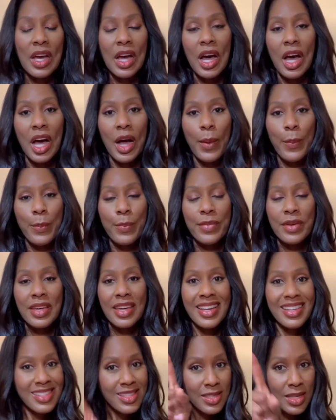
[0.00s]
um,
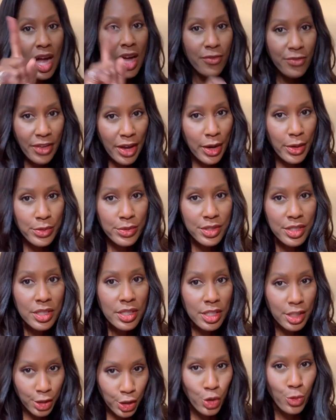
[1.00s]
it's not found
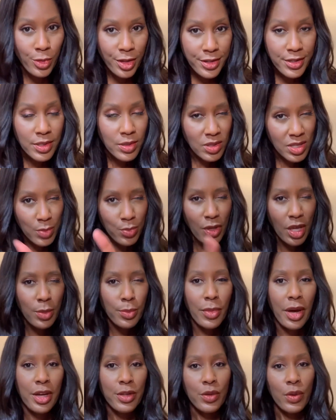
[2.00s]
in humans, keep that
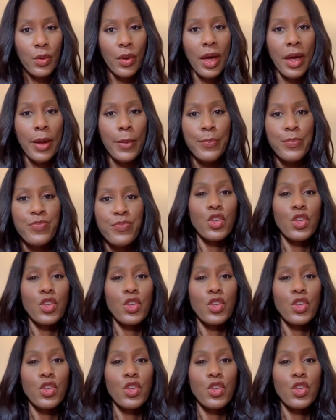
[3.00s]
in mind, okay?